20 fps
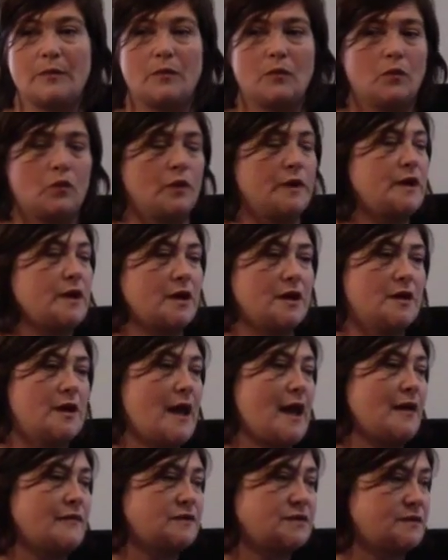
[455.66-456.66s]
we can
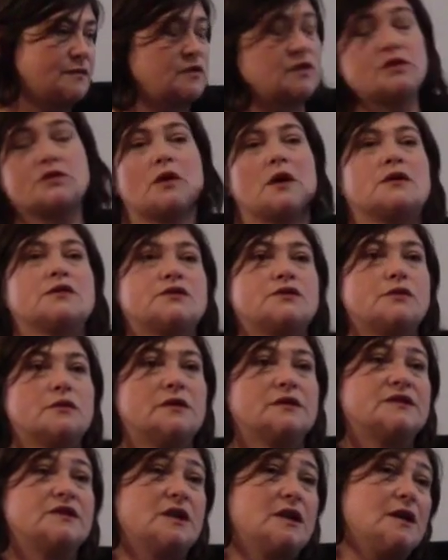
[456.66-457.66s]
have some
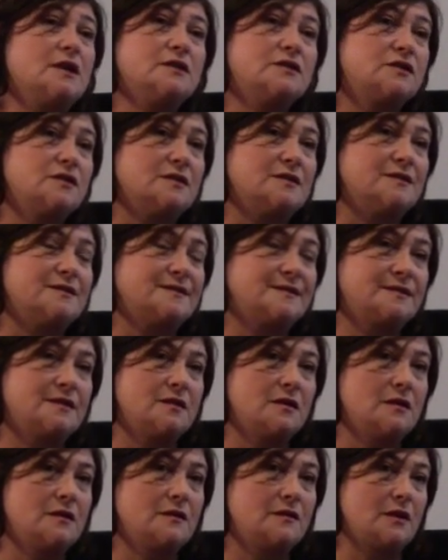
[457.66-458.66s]
structural changes
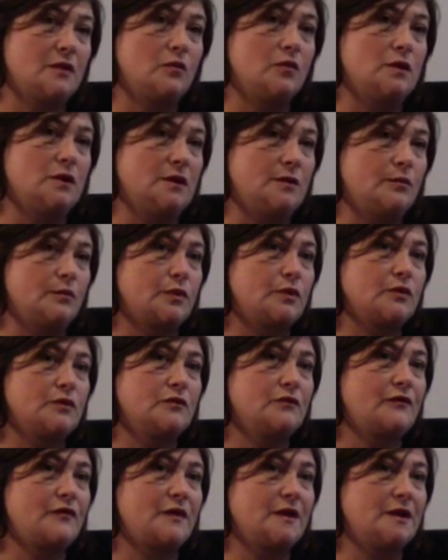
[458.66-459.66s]
that will
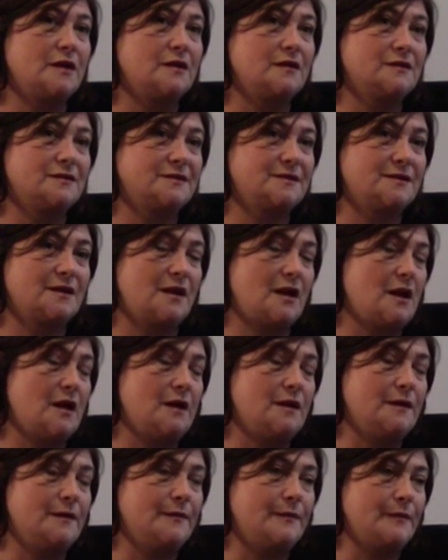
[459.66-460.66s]
improve things.
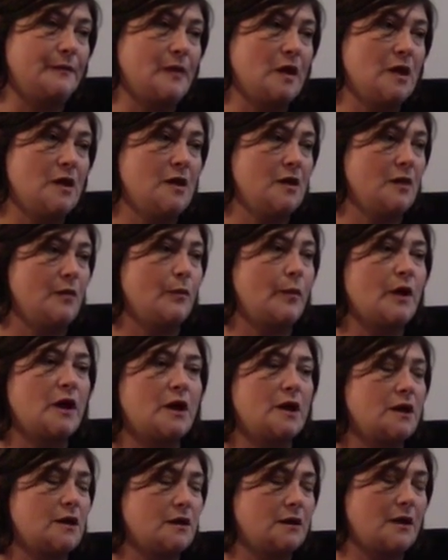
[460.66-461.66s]

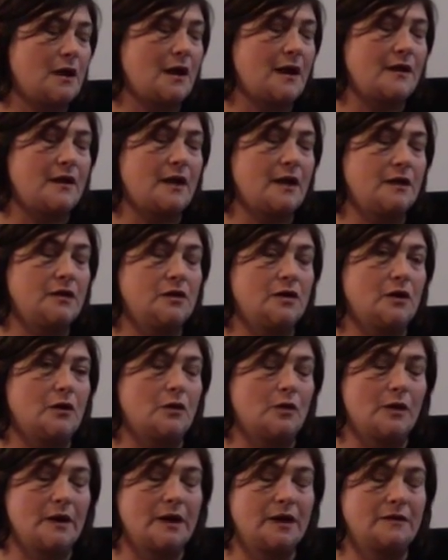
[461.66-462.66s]
But
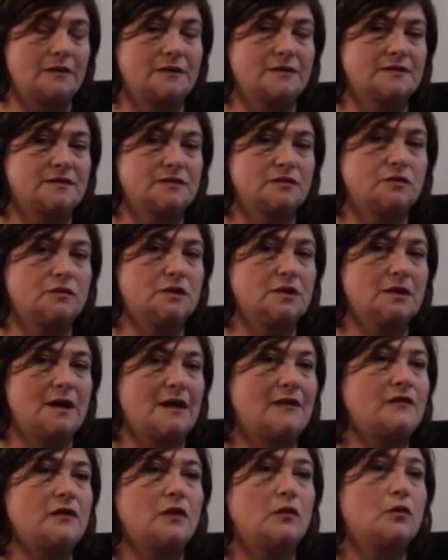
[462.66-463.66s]
at the school
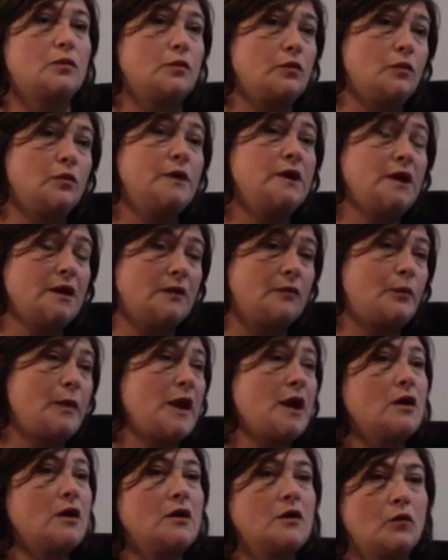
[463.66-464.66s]
level, we
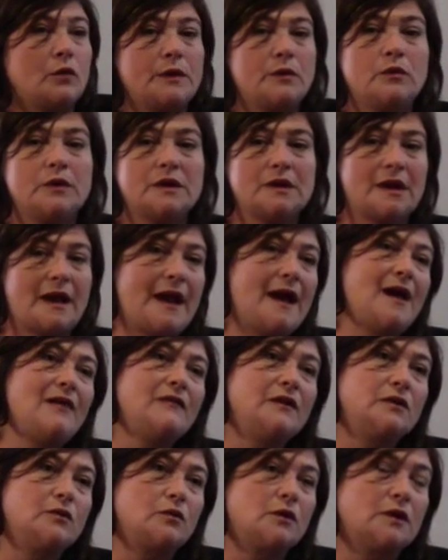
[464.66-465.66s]
wouldn't have
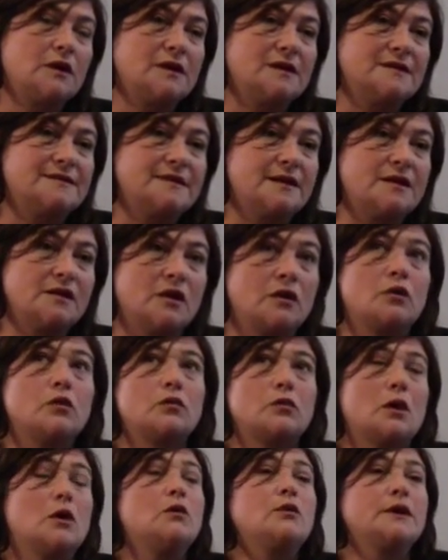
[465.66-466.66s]
a
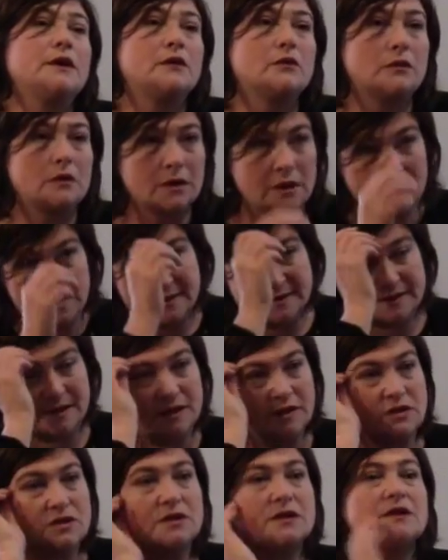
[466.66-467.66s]
growing
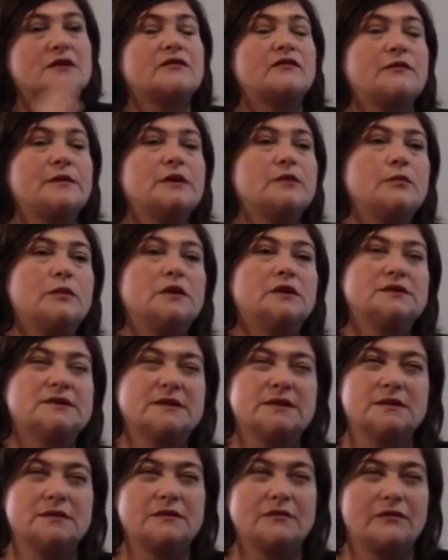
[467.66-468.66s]
organization if people
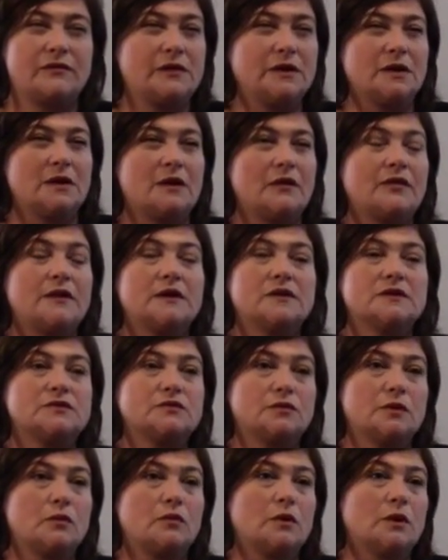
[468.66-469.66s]
didn't feel things
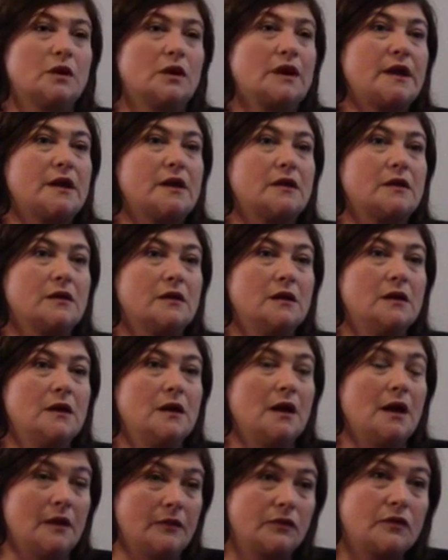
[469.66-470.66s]
were working
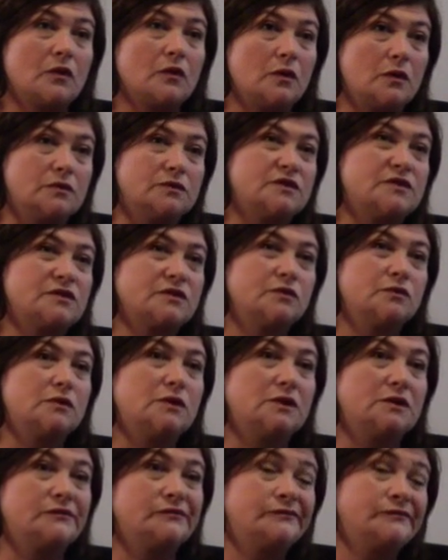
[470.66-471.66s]
at their own school.